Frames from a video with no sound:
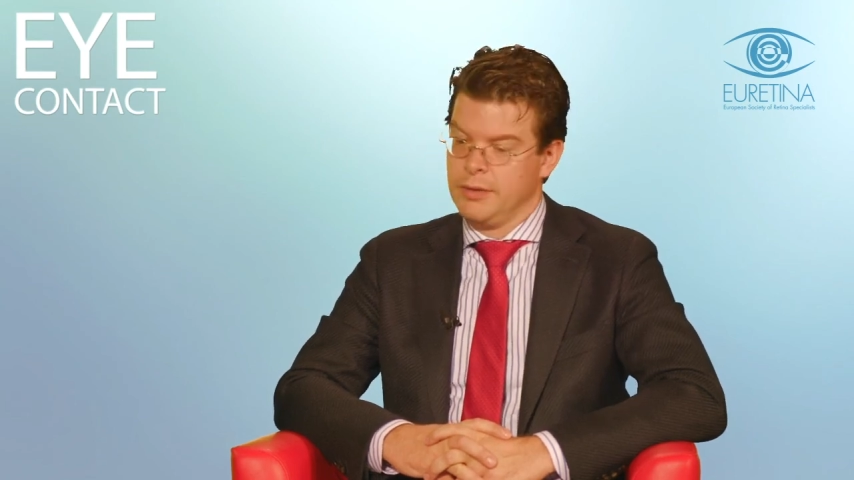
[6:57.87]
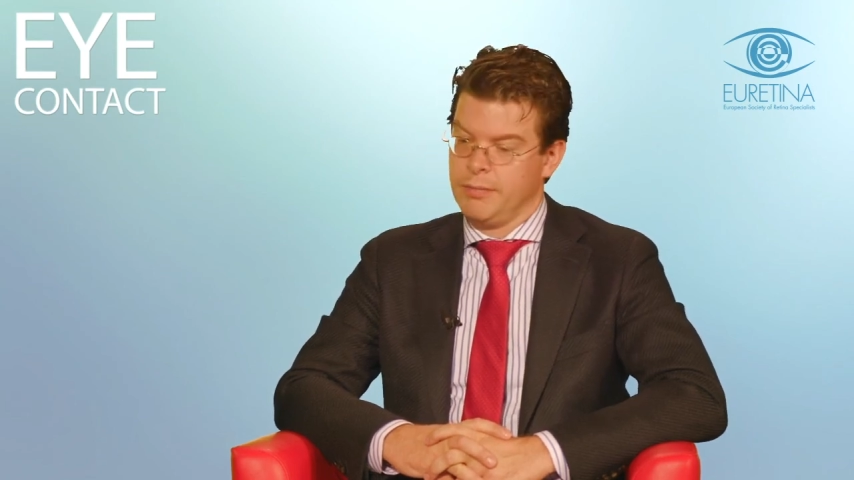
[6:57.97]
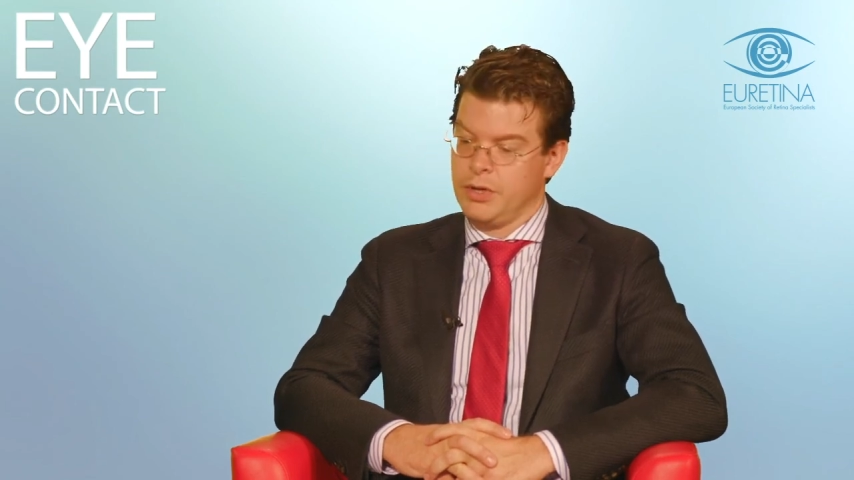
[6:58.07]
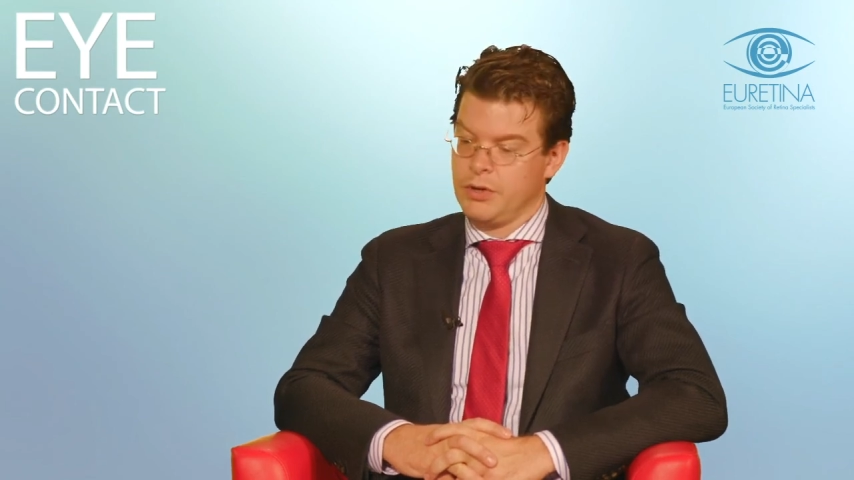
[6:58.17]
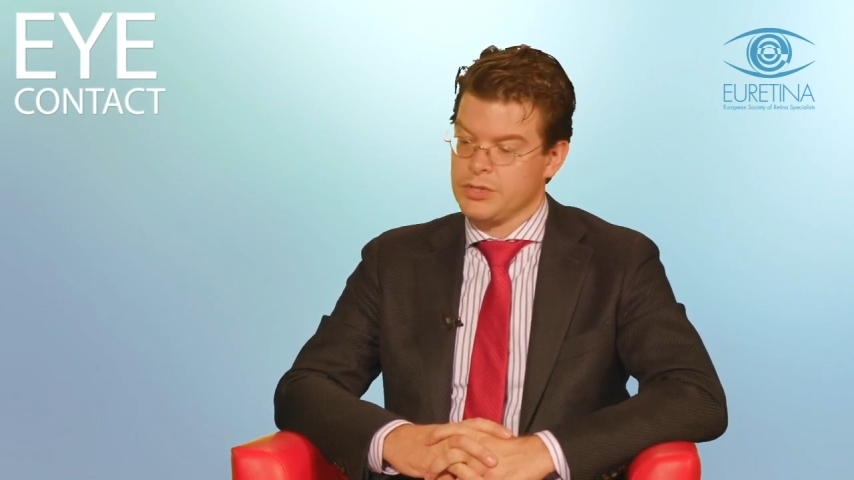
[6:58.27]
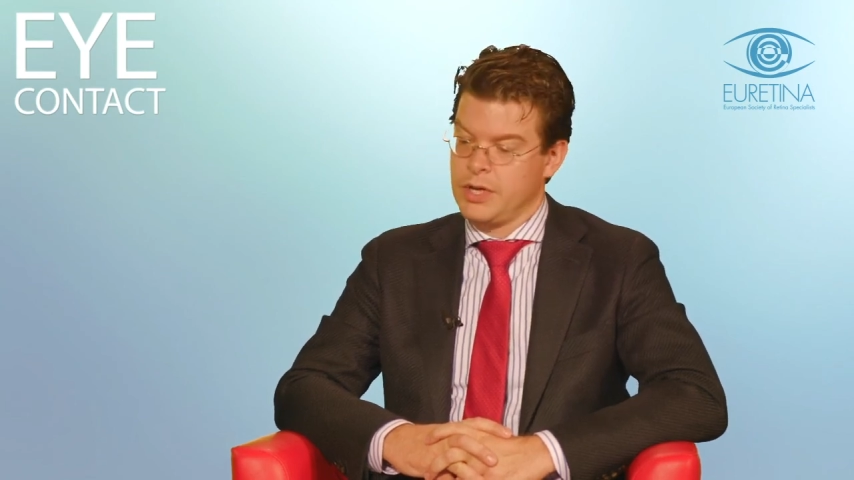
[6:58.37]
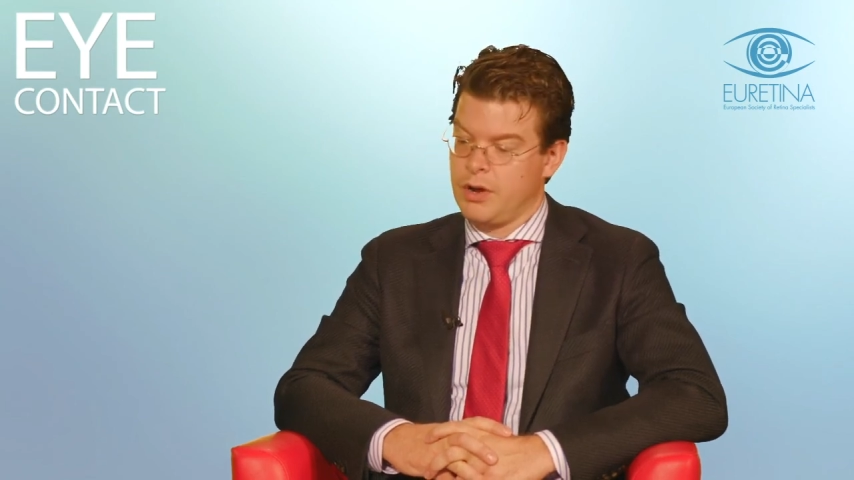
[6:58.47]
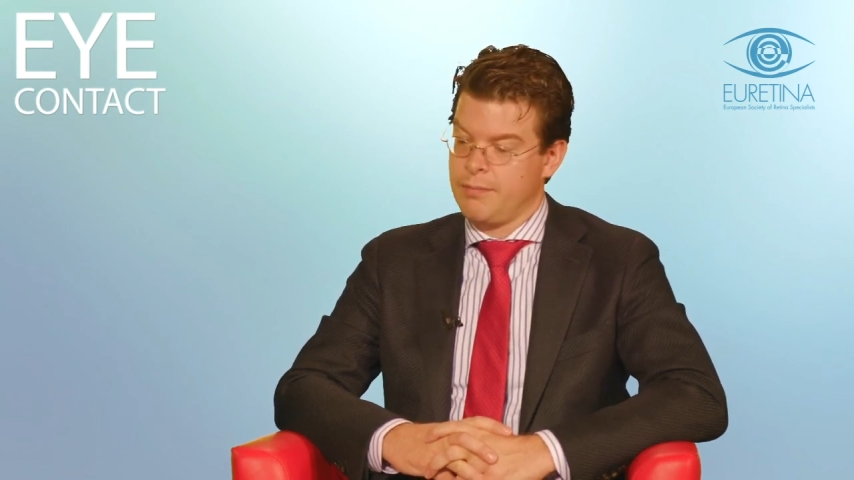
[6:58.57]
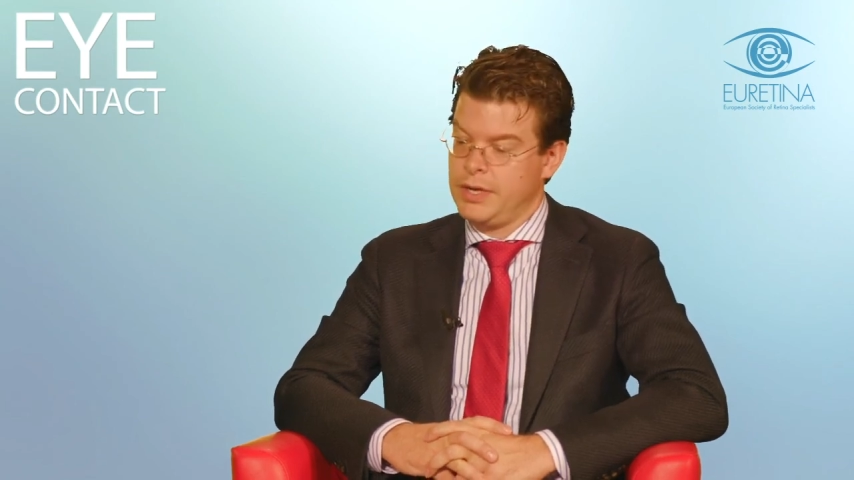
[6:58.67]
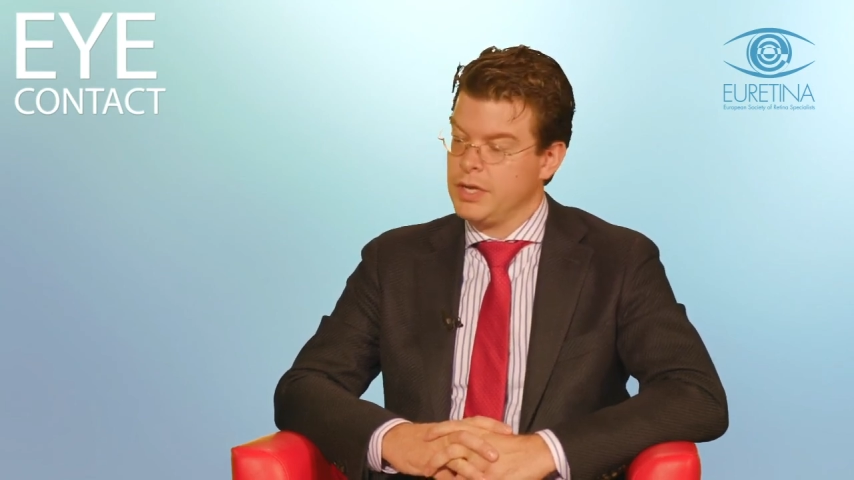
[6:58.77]
because there
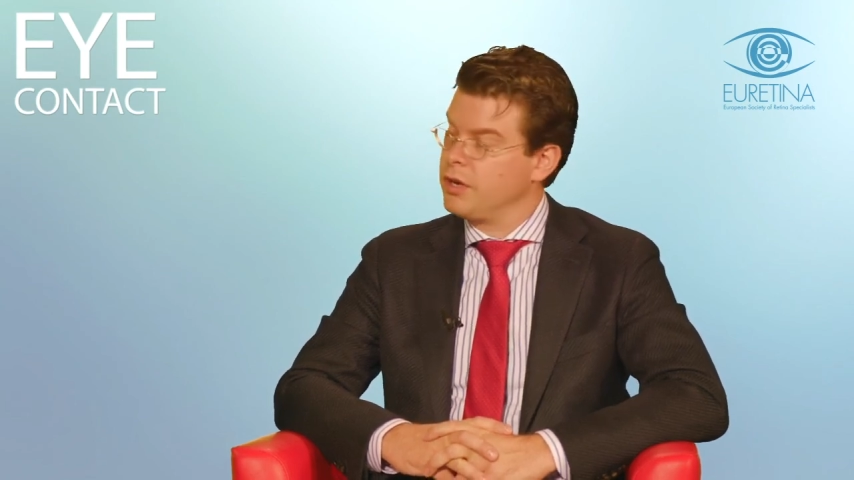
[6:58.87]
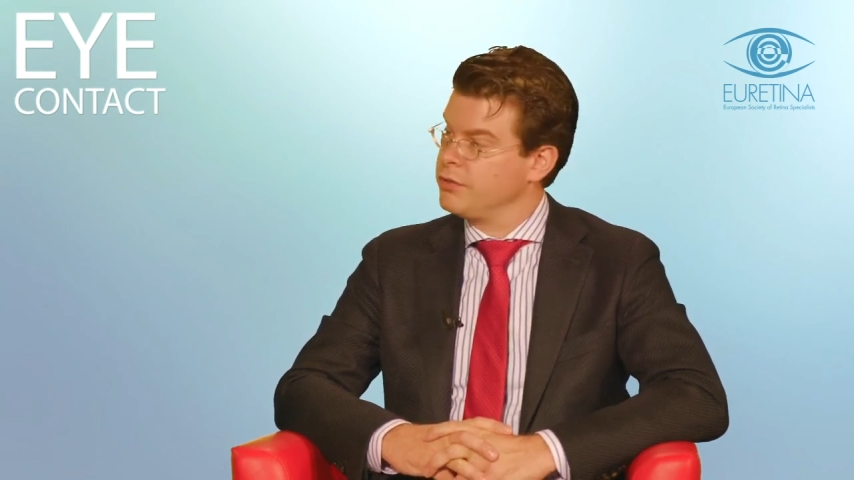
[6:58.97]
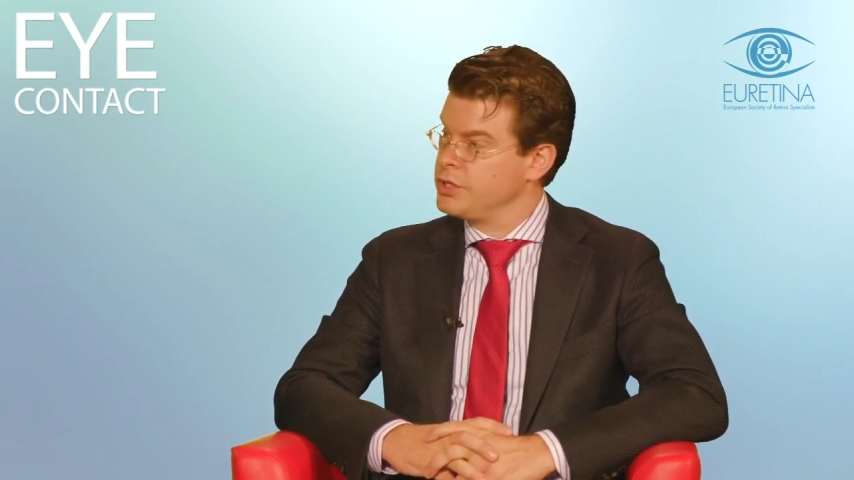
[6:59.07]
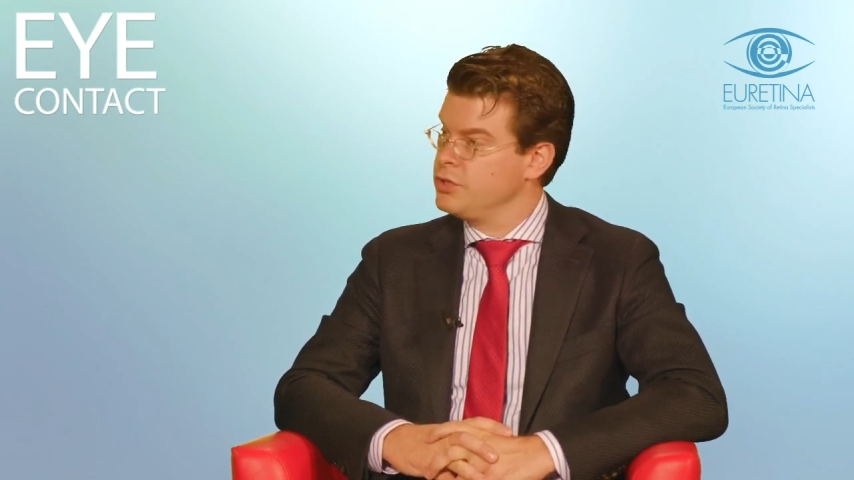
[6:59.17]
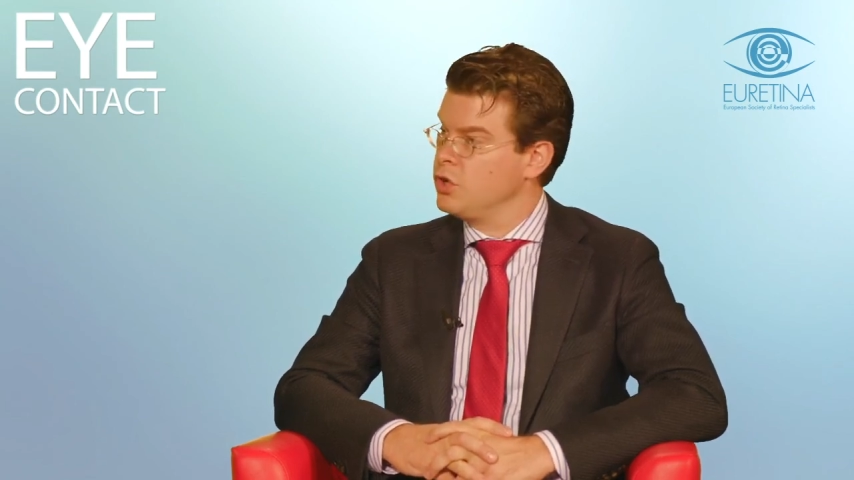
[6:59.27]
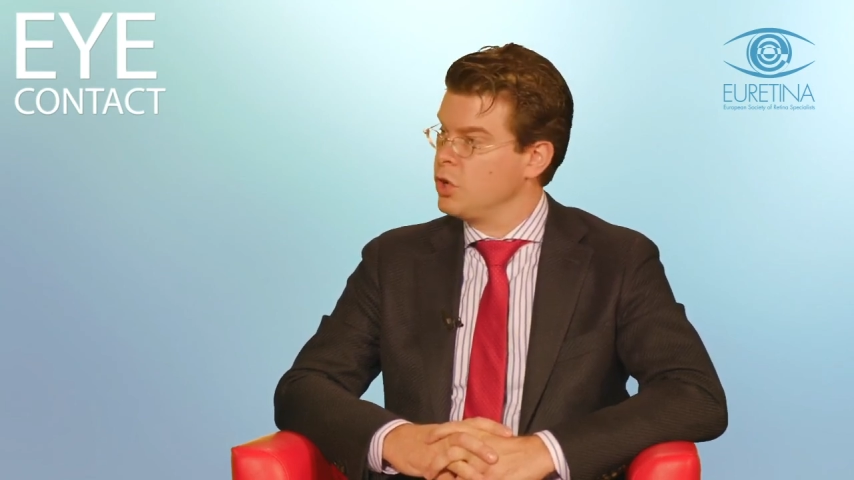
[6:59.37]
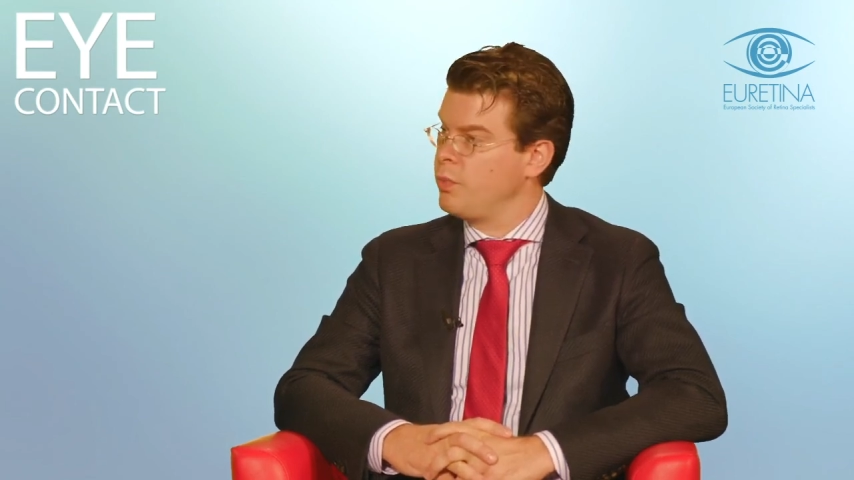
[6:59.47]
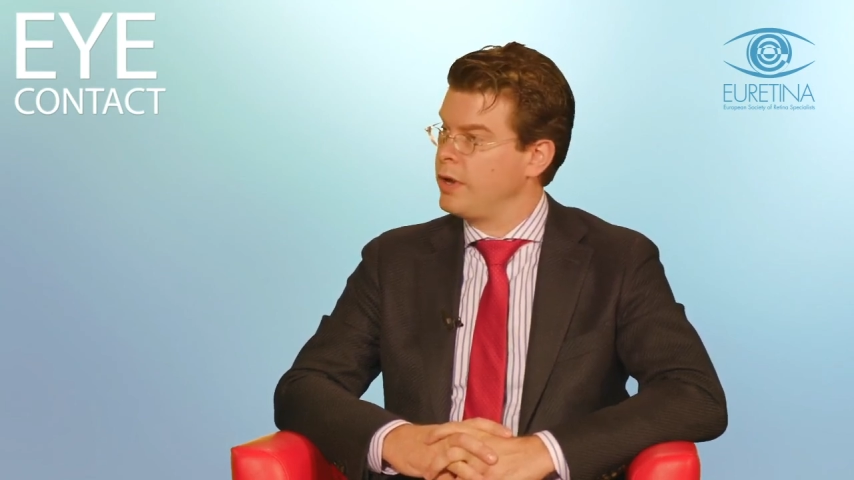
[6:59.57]
are many countries in Europe